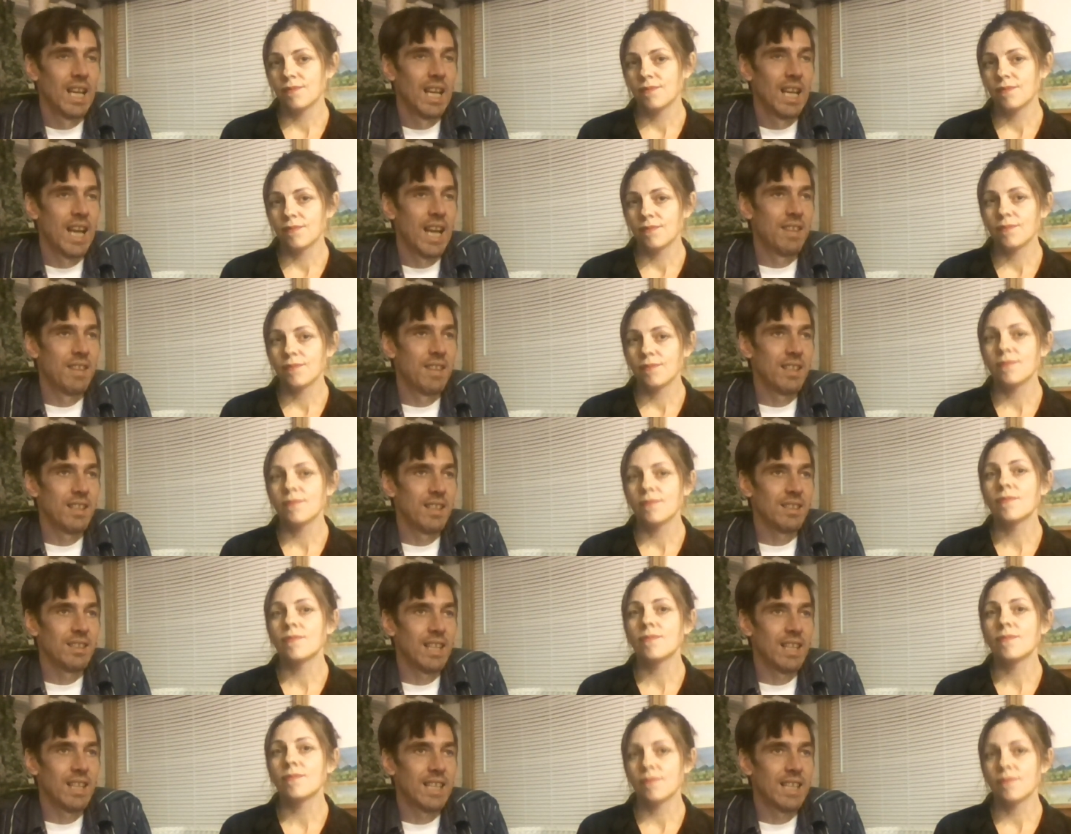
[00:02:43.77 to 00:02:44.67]
Speaker 1: And
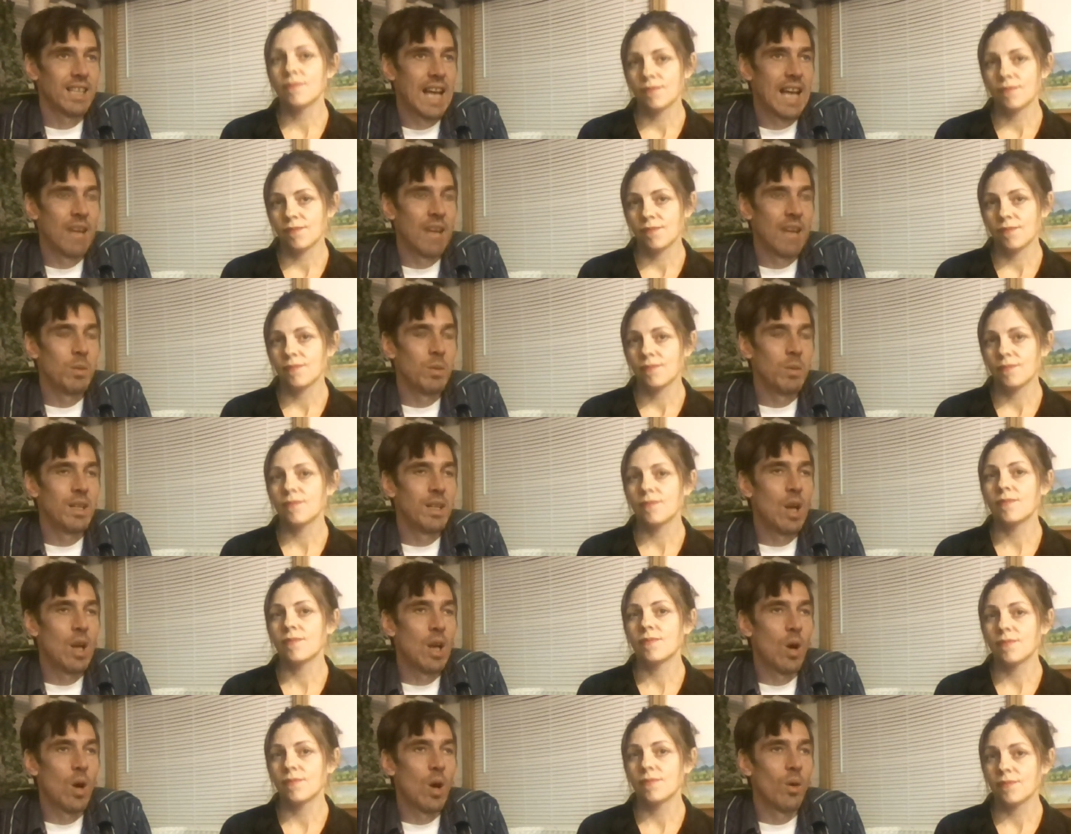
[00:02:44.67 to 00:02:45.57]
things like that, we
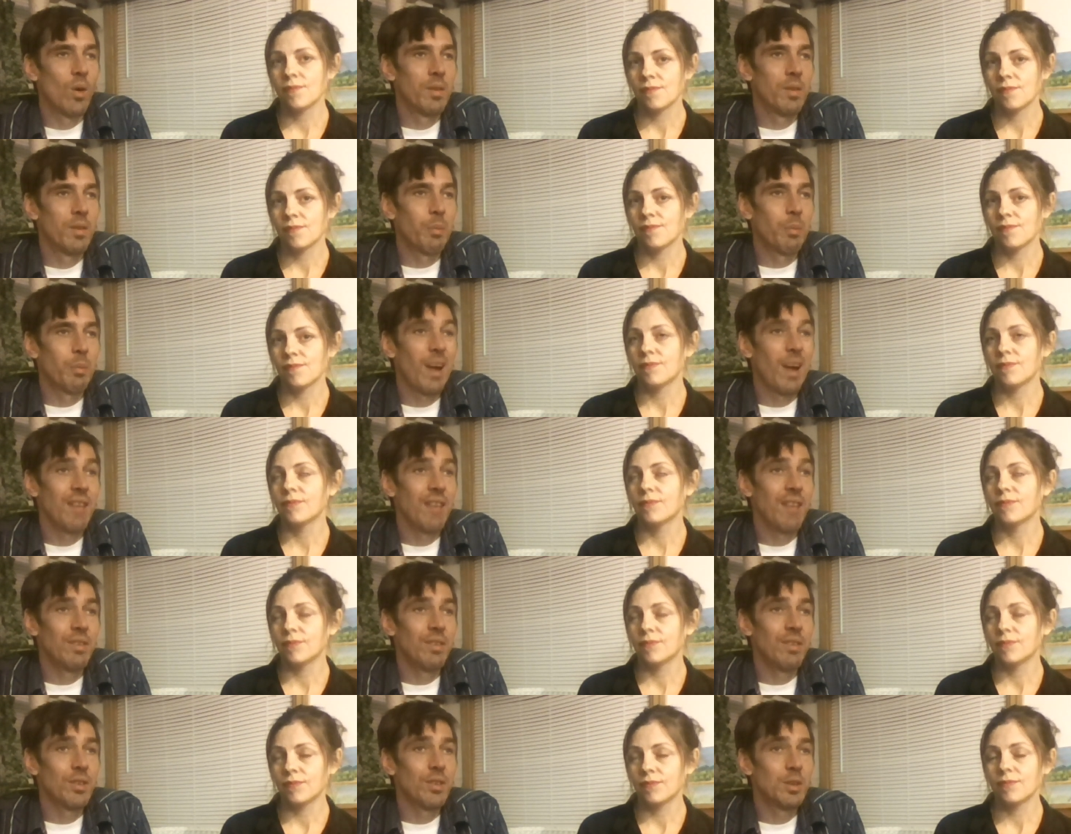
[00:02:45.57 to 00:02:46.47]
know. The
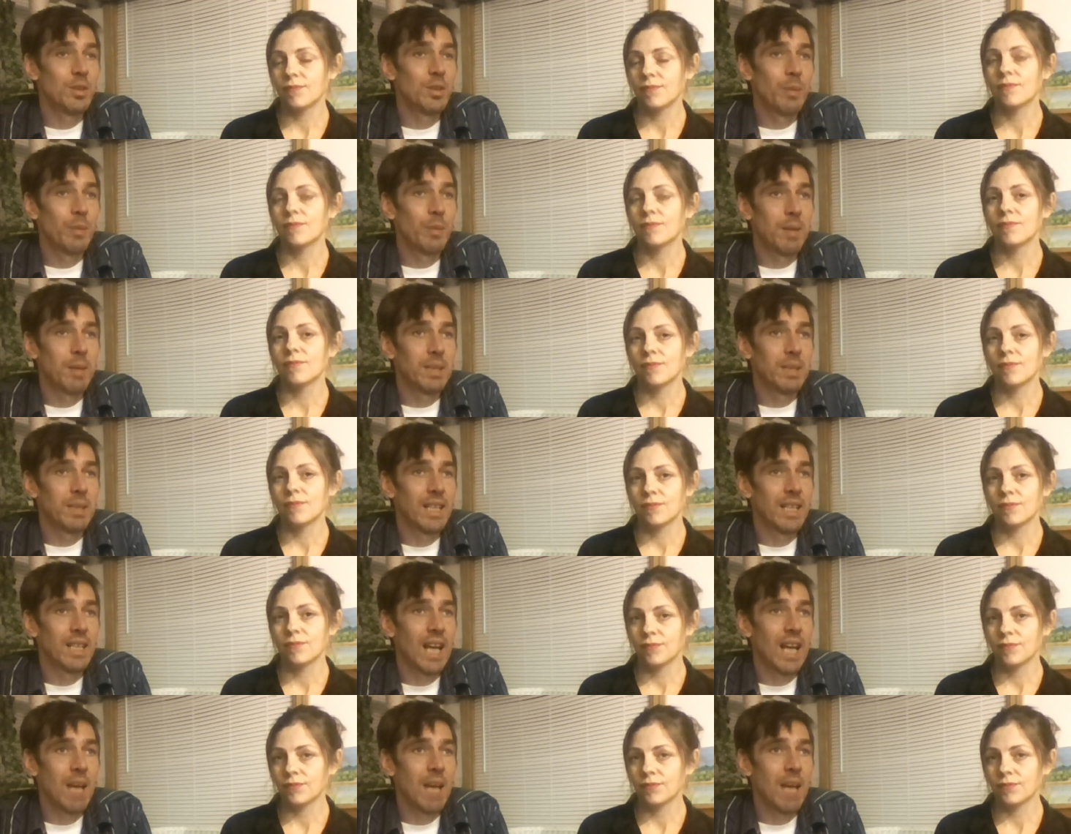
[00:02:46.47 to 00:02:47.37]
private versus
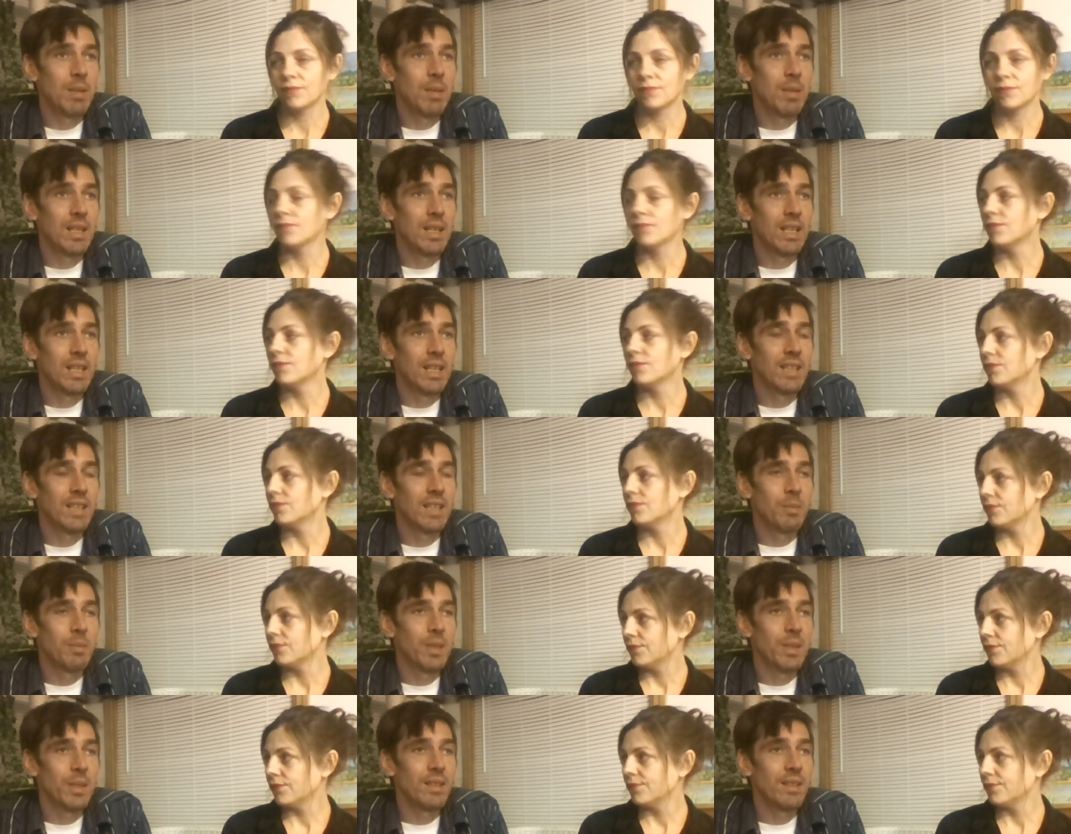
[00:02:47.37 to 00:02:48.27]
public, I mean, it
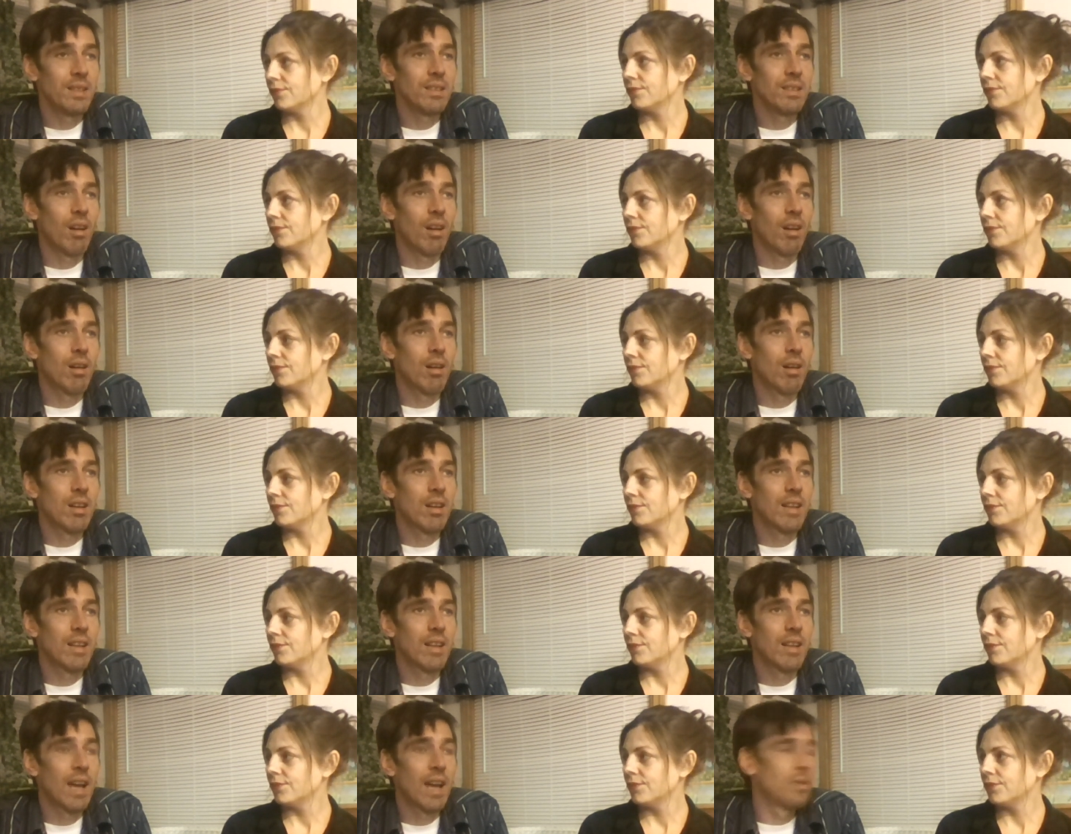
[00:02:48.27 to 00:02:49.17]
depends
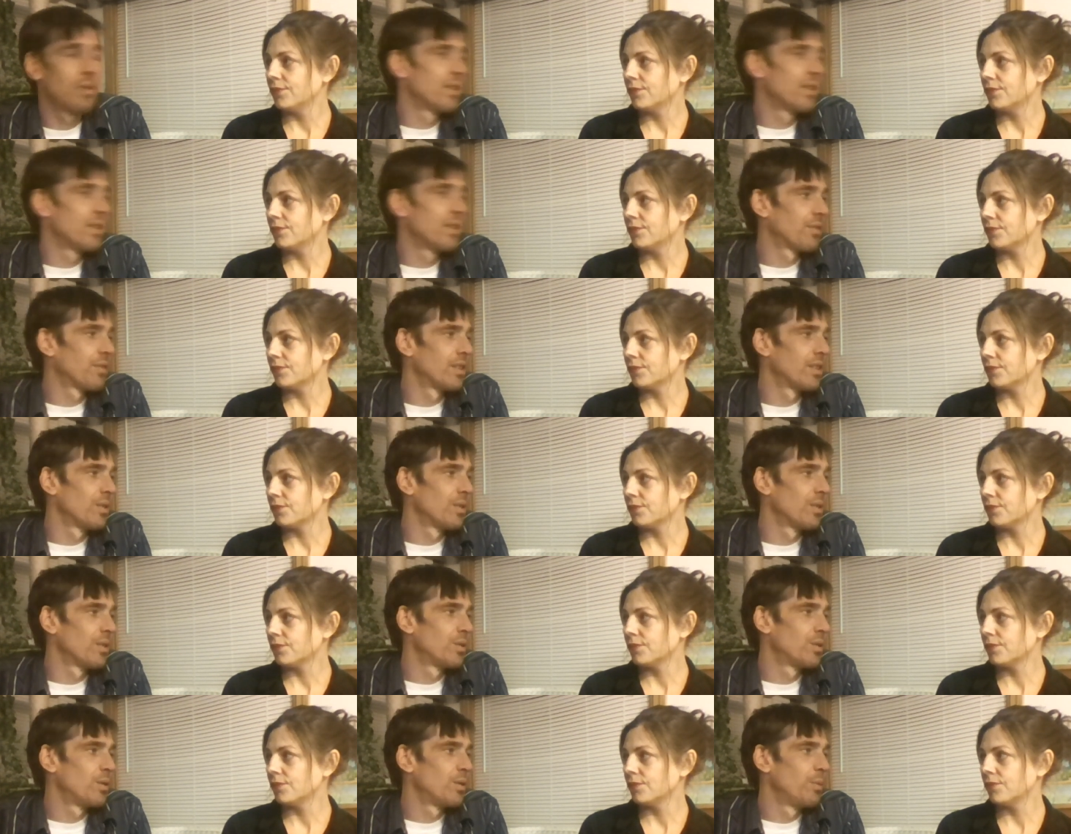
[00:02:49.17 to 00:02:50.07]
on how different
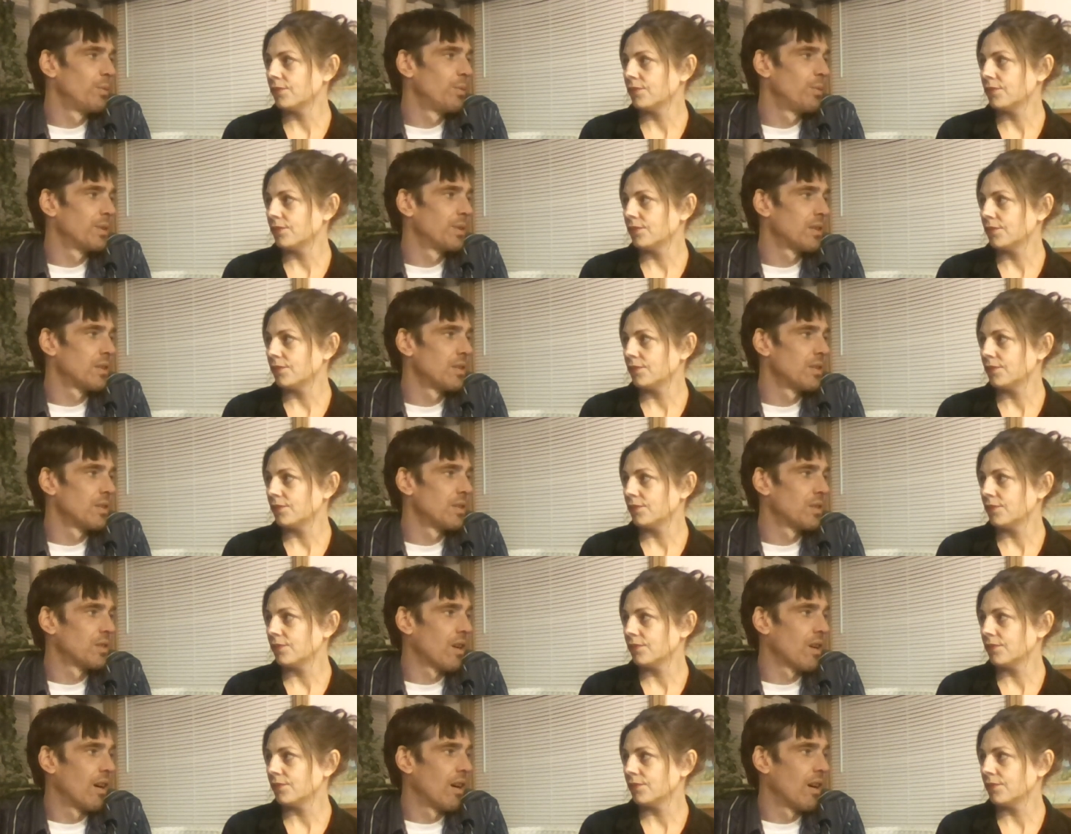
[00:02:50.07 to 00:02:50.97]
those two positions
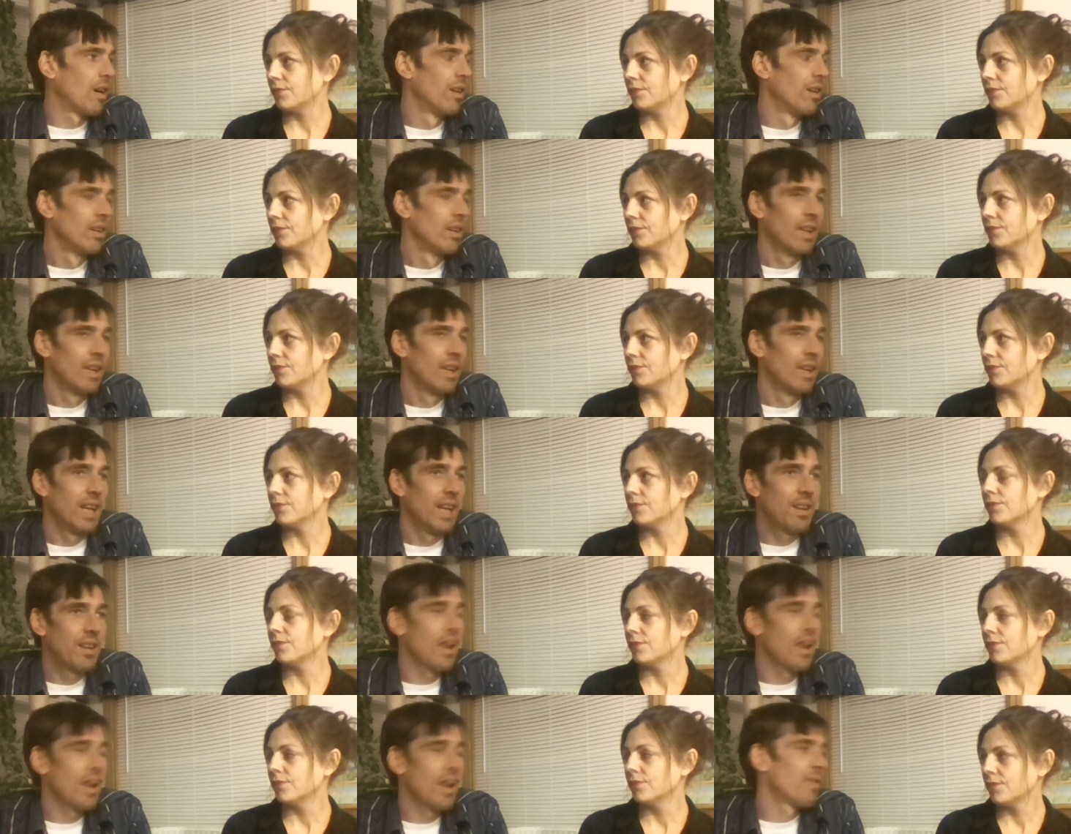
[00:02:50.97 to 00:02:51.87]
are. And
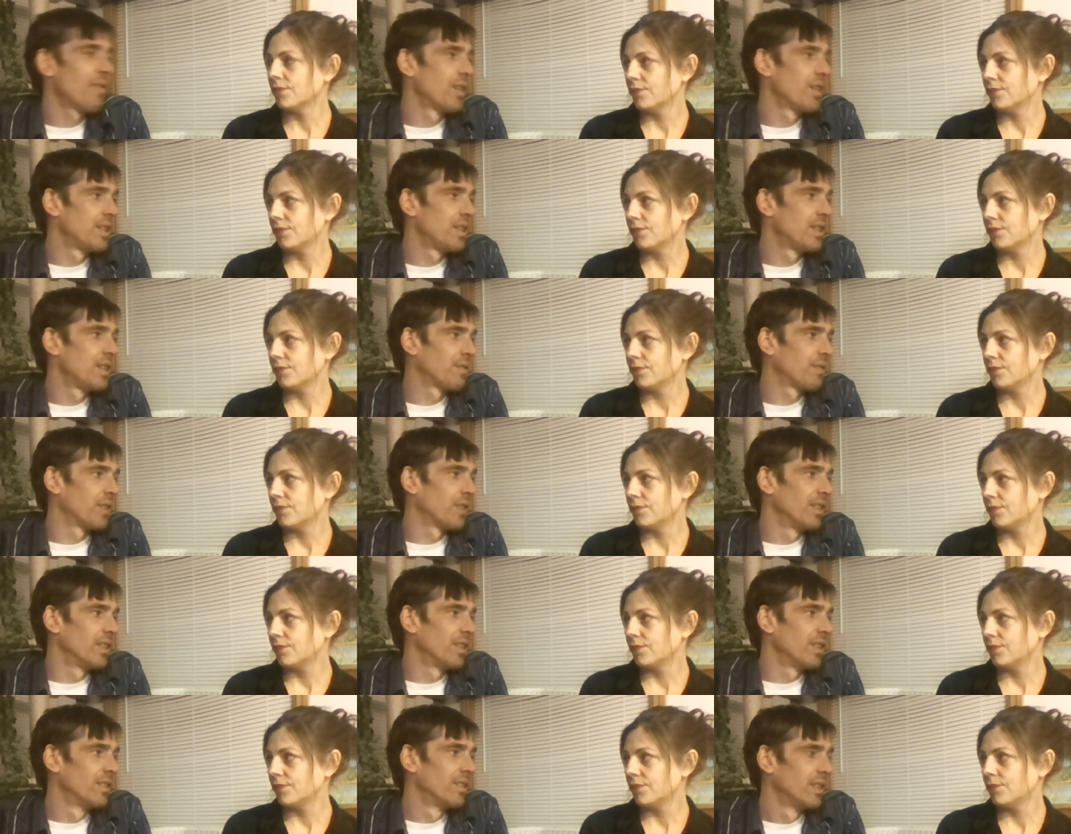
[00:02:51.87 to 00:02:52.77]
they're not very different.